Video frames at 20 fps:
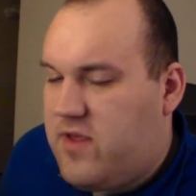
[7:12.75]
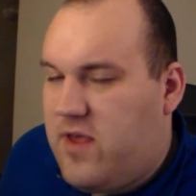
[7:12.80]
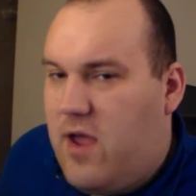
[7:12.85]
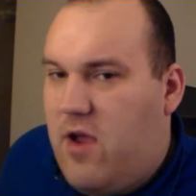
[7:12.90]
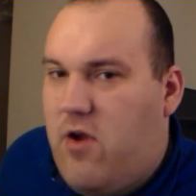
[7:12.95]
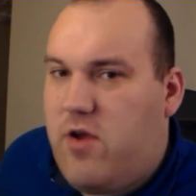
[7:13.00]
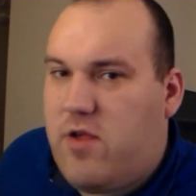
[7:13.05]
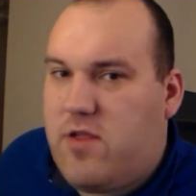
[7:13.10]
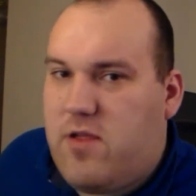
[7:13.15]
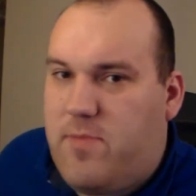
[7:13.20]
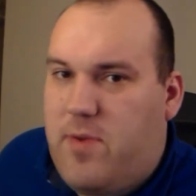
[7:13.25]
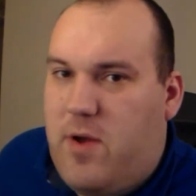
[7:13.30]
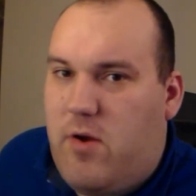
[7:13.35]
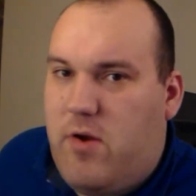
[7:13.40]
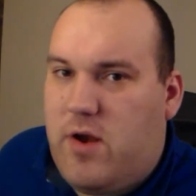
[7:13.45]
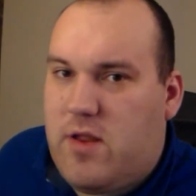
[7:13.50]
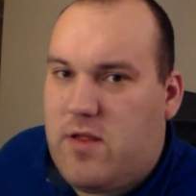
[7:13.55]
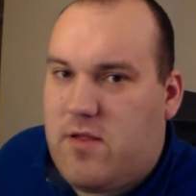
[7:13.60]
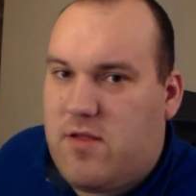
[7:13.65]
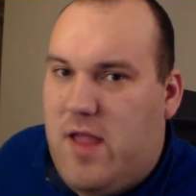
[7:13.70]
scariest
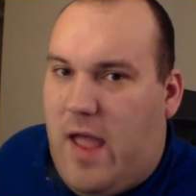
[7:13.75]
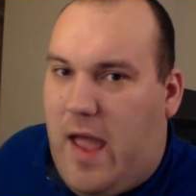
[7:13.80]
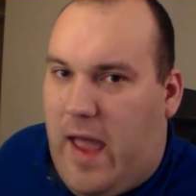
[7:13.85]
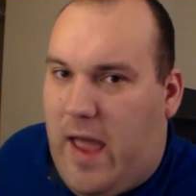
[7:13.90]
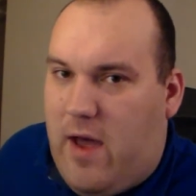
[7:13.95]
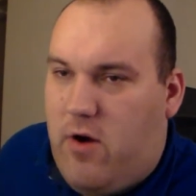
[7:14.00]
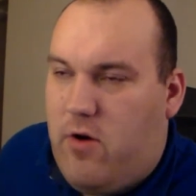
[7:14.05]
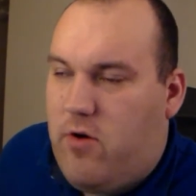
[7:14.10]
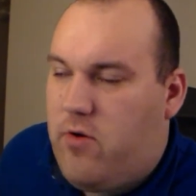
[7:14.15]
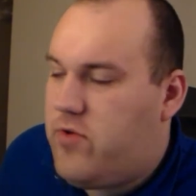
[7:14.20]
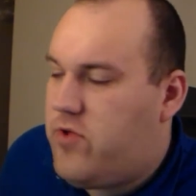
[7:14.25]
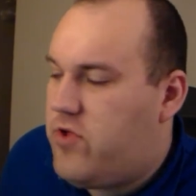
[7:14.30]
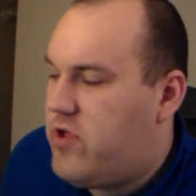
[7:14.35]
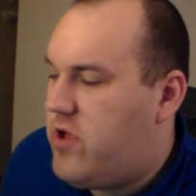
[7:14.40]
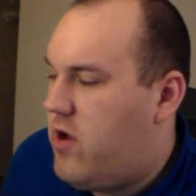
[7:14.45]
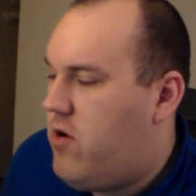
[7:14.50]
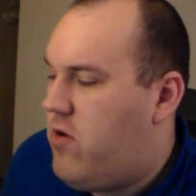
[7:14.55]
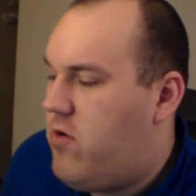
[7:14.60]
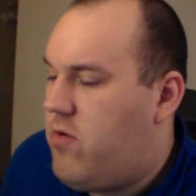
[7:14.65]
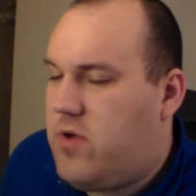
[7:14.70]
opponent is Tau,
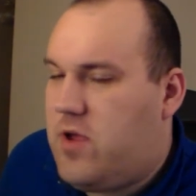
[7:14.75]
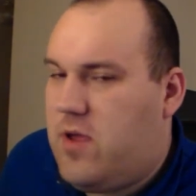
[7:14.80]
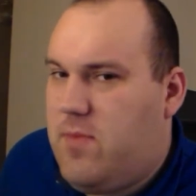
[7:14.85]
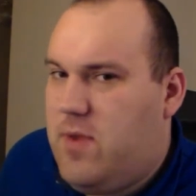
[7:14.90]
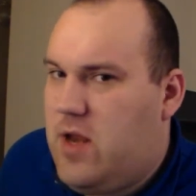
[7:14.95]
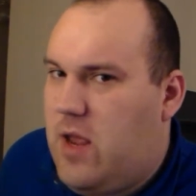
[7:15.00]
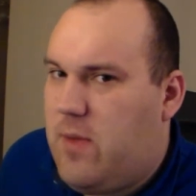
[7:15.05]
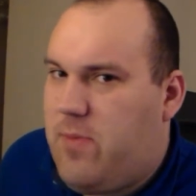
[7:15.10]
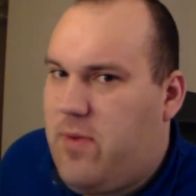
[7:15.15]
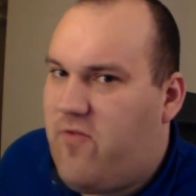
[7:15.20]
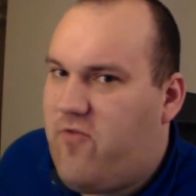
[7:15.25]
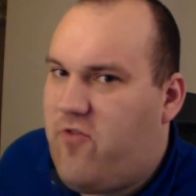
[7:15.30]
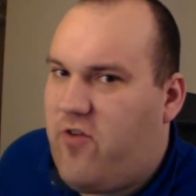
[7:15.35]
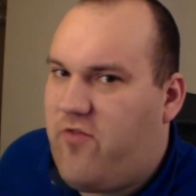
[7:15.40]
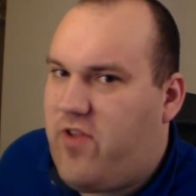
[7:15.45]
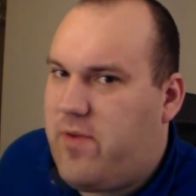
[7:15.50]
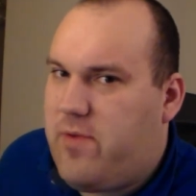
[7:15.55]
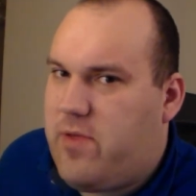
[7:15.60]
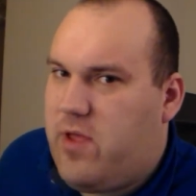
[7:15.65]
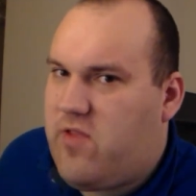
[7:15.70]
so give me an
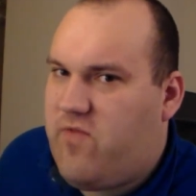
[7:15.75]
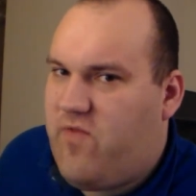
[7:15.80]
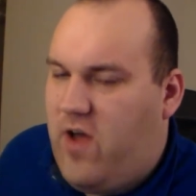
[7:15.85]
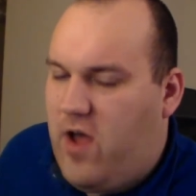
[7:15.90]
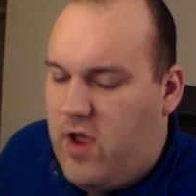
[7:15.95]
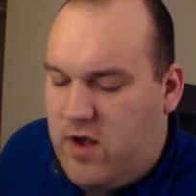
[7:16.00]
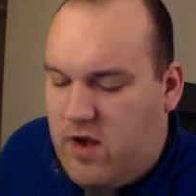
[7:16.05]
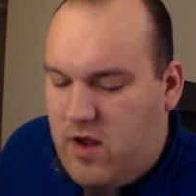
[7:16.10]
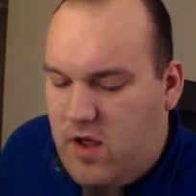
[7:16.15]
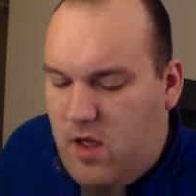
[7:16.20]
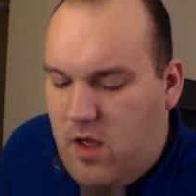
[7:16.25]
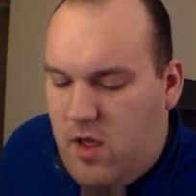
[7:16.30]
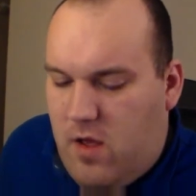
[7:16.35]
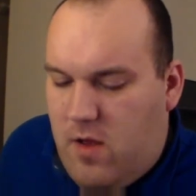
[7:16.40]
AP4 Flamer, that's fine.